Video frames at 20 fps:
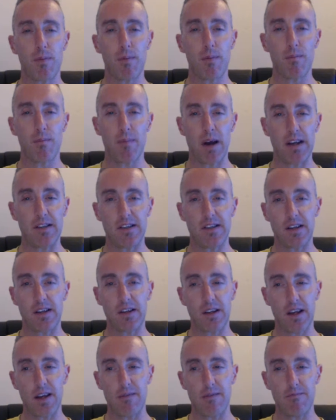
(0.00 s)

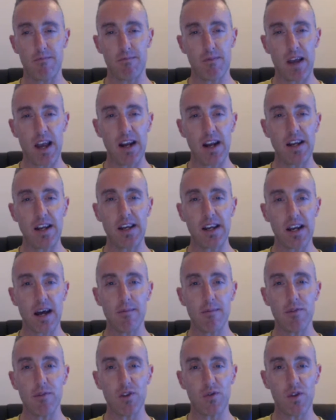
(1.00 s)
basically hitting your
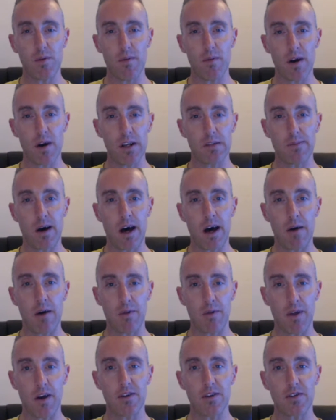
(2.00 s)
numbers for the most part
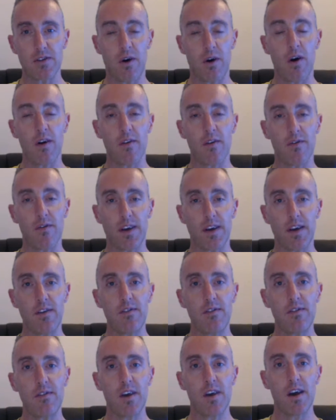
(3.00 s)
with those kind of
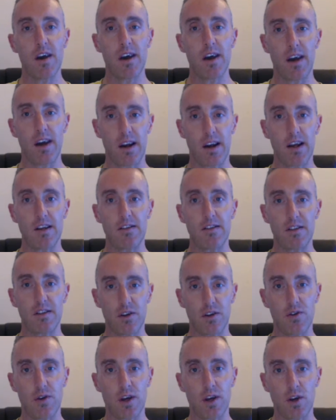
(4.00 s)
things, at least
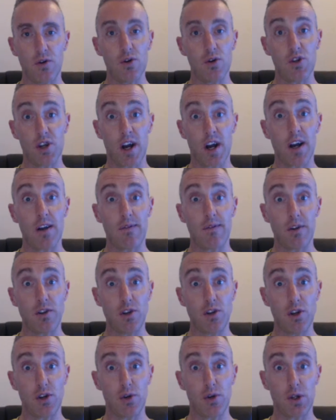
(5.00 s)
a good chunk of your
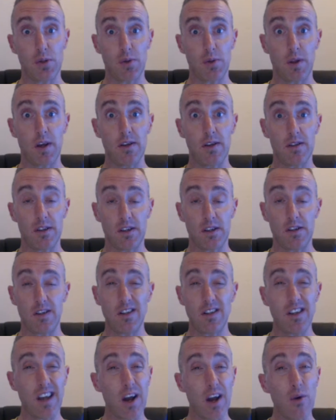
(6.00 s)
nutrients with those things.
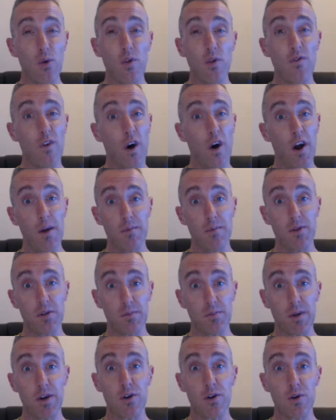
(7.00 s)
So you get all the vitamins
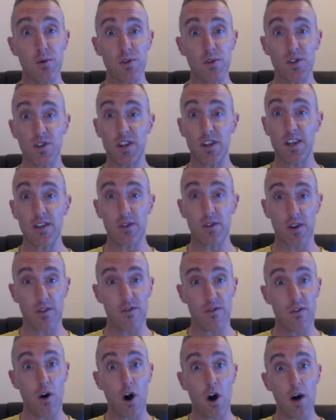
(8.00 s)
and minerals and things like
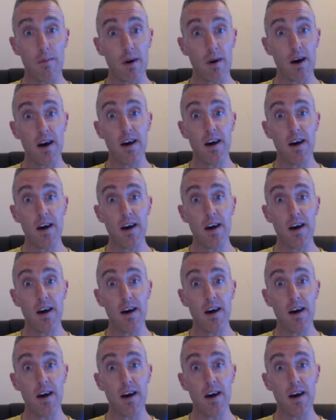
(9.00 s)
fibre